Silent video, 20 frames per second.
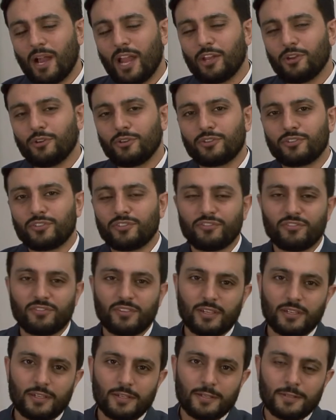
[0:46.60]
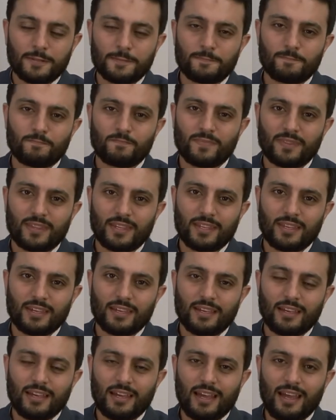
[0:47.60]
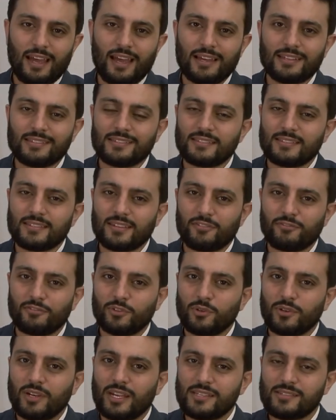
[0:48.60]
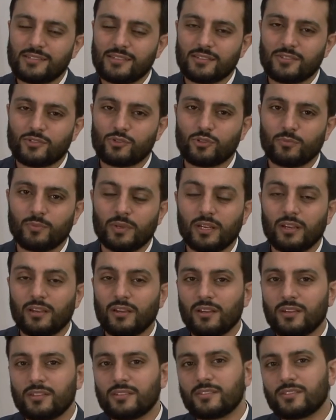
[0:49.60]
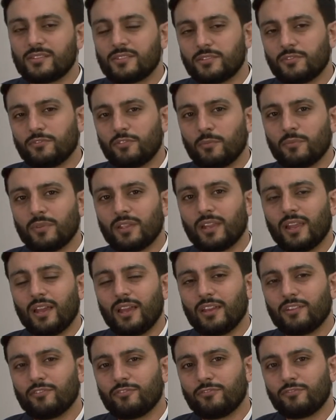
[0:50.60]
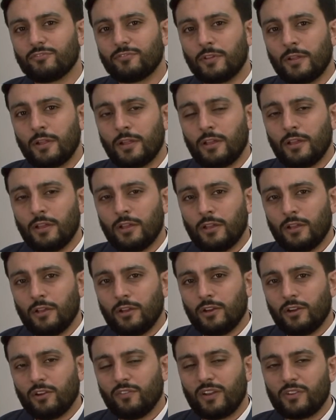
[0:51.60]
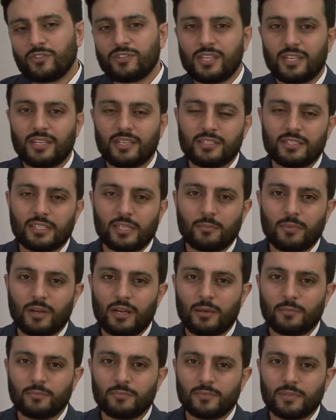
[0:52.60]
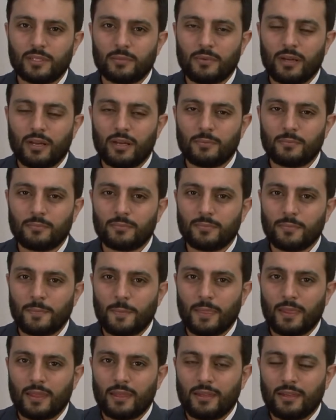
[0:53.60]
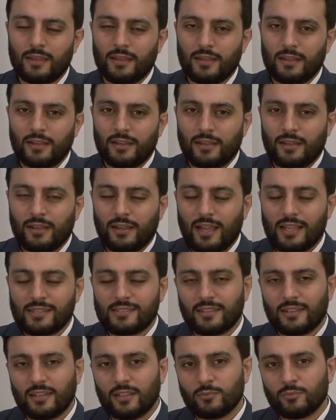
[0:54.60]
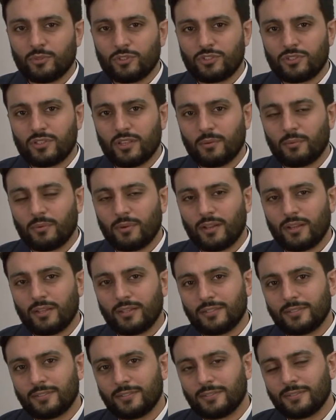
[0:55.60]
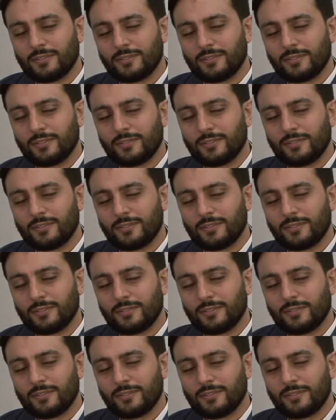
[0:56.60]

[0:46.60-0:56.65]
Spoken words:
biography and a few lessons to be learnt from the life of our second Imam, Imam Hassan al-Mujtaba,